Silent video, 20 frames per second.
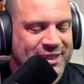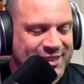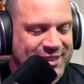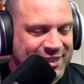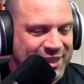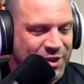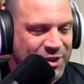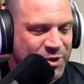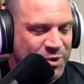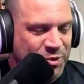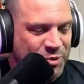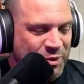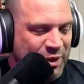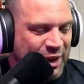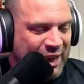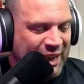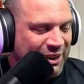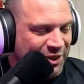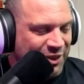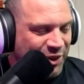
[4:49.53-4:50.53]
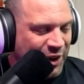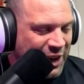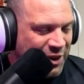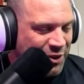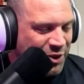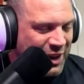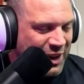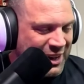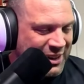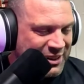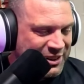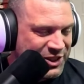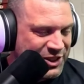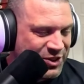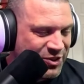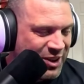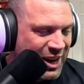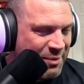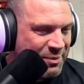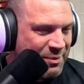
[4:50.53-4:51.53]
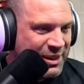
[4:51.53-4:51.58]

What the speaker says: so, I don't know how to describe it.